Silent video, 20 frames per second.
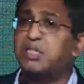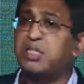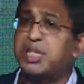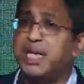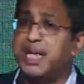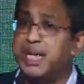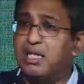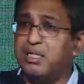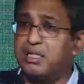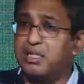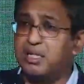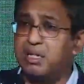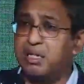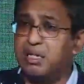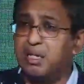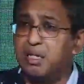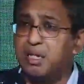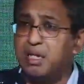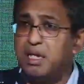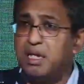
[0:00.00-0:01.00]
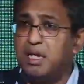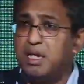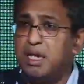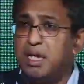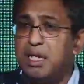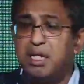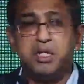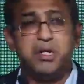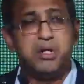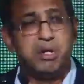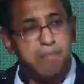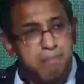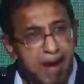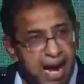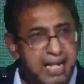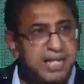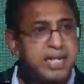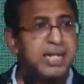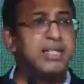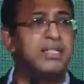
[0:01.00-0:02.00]
change,
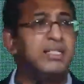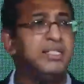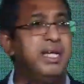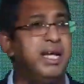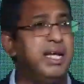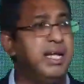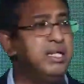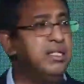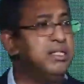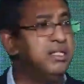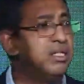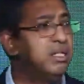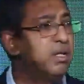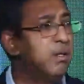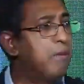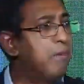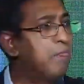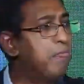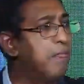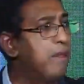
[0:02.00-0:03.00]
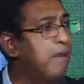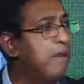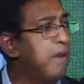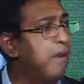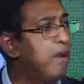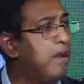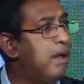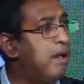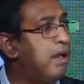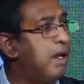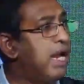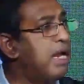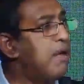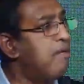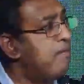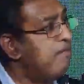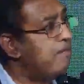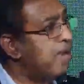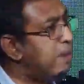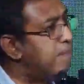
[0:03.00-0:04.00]
dramatic change,
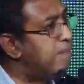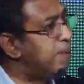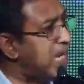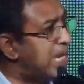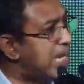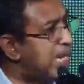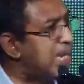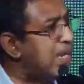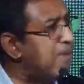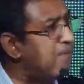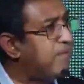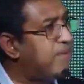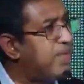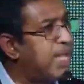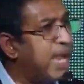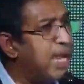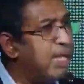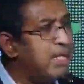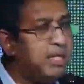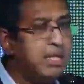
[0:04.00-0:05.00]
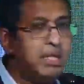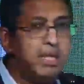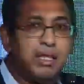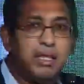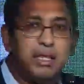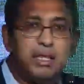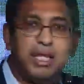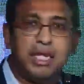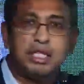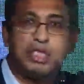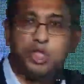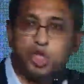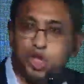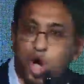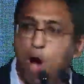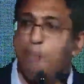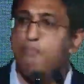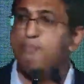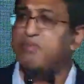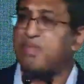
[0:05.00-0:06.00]
right? We believe that
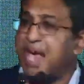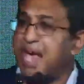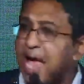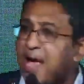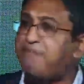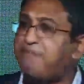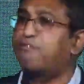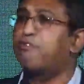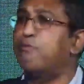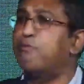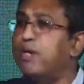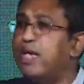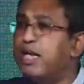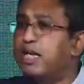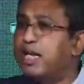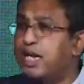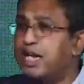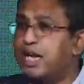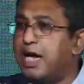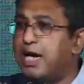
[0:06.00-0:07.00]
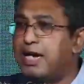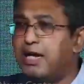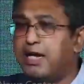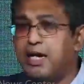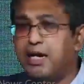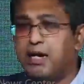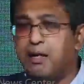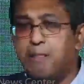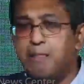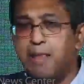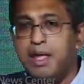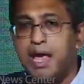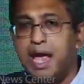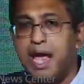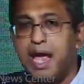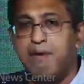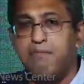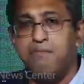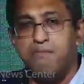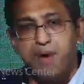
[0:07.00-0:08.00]
jobs have to be created.
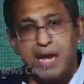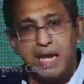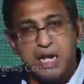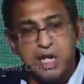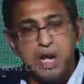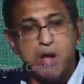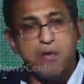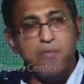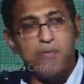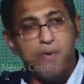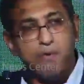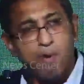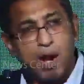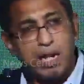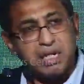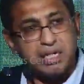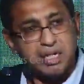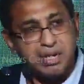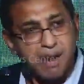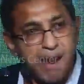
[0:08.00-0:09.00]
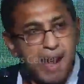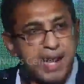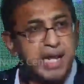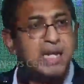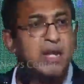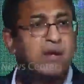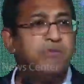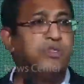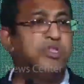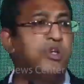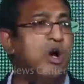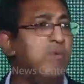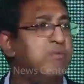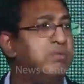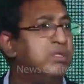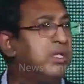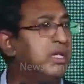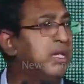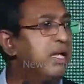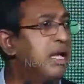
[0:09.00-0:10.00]
And what kind of
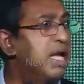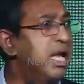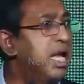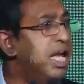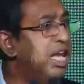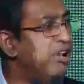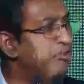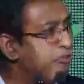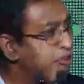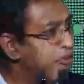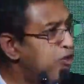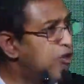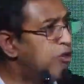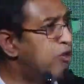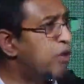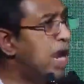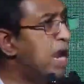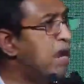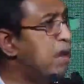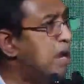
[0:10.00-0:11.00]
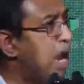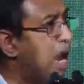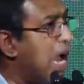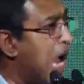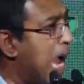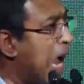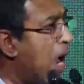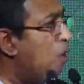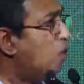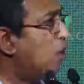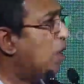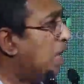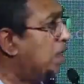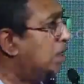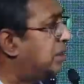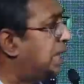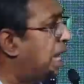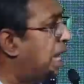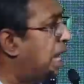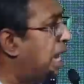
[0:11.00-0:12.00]
jobs? If you look at how
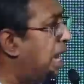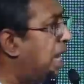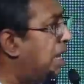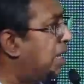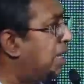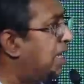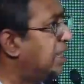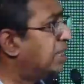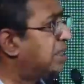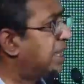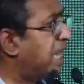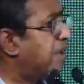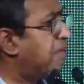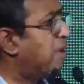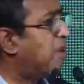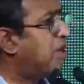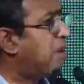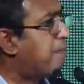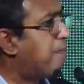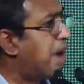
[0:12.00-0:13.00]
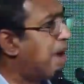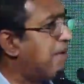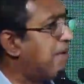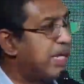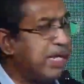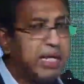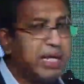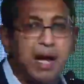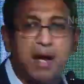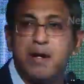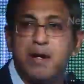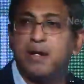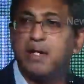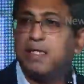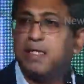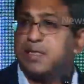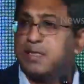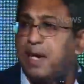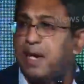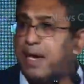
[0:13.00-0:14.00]
countries came out of poverty,
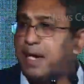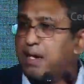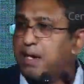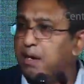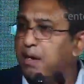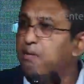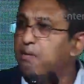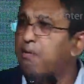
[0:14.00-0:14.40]
countries like